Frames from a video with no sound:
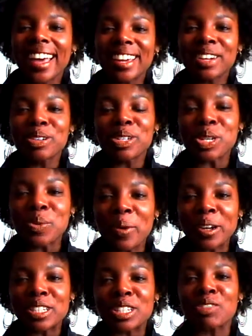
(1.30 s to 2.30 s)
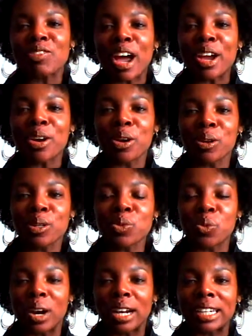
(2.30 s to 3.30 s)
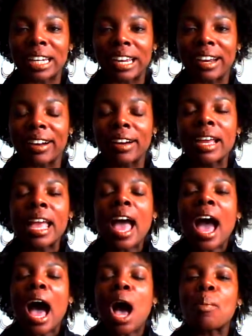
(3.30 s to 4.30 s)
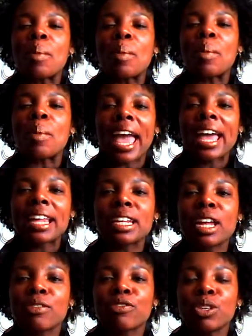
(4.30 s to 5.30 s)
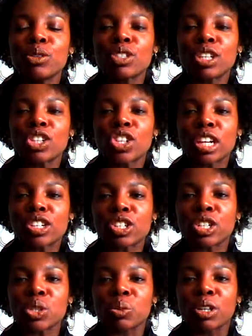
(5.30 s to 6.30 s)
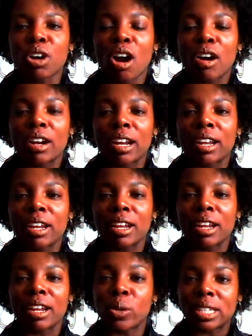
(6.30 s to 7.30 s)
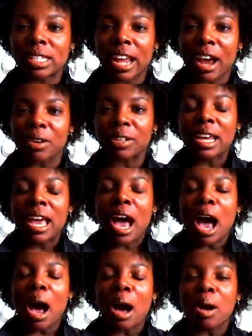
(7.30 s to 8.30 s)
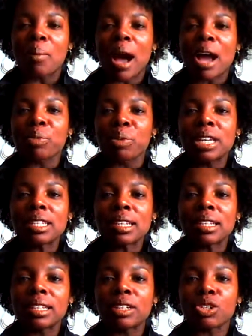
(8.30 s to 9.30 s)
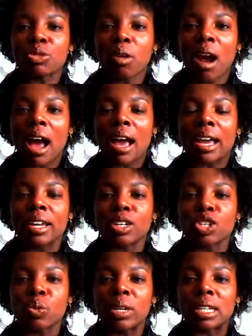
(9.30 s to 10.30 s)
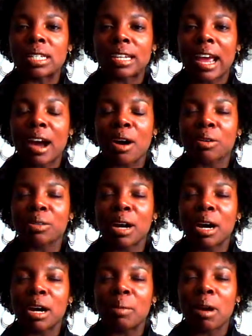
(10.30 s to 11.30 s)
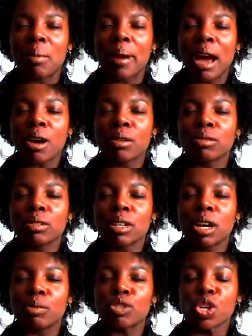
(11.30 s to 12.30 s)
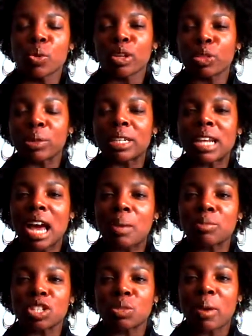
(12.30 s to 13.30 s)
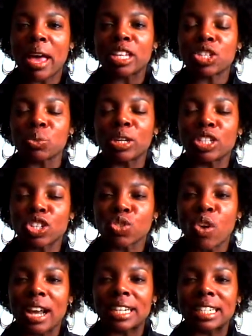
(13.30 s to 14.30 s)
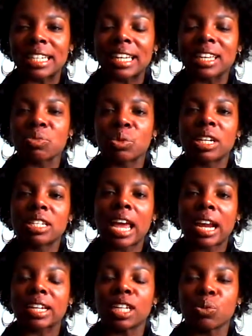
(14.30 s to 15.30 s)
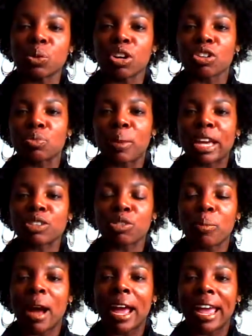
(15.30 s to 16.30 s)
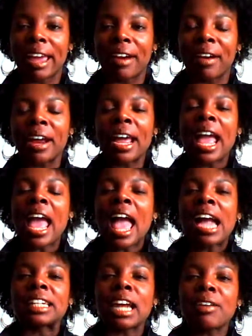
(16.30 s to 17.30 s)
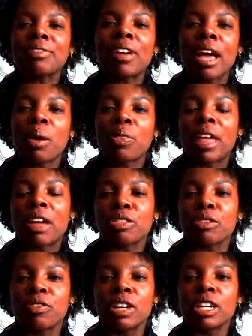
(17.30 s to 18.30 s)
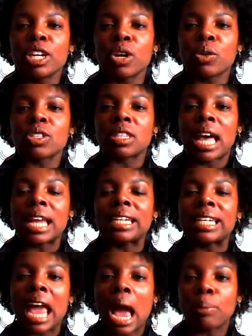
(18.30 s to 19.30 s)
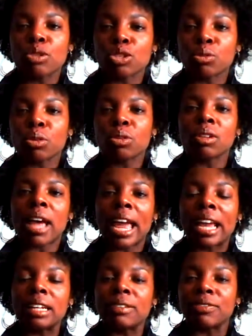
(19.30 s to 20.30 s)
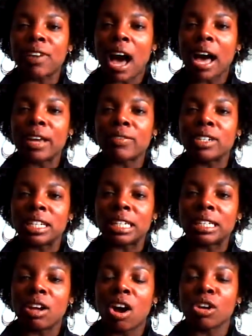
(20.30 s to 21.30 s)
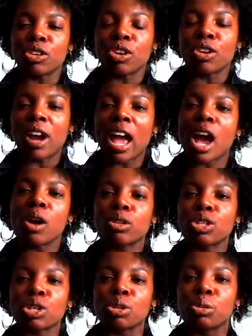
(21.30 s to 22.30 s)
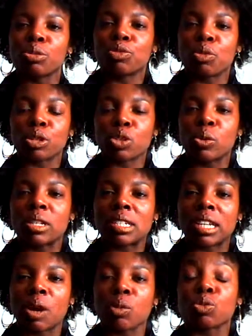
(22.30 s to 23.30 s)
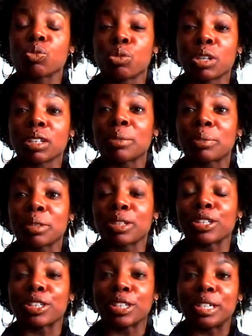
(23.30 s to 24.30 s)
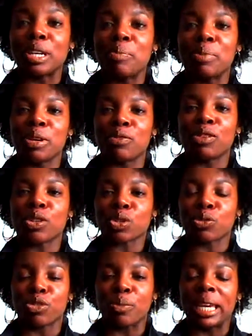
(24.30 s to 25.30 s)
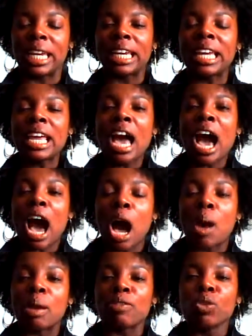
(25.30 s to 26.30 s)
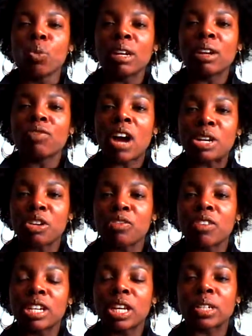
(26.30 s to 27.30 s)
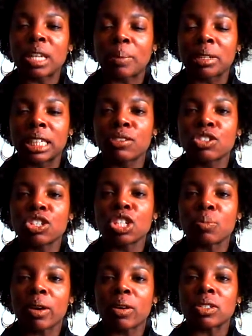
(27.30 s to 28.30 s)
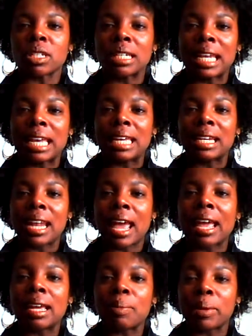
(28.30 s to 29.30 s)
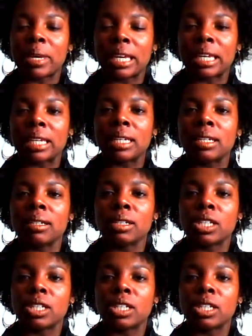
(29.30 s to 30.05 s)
Hi YouTubers, it's Divine Curls 1 here. And I had a few suggestions regarding a twist out. I recently tried a twist out about 2 or 3 times this past week, just trying to get what technique works best for my hair. And I found that the videos that Natural 85 did on her how-to for twist out was really good and beneficial for me. If you want to find her videos, I believe she spells it Naptural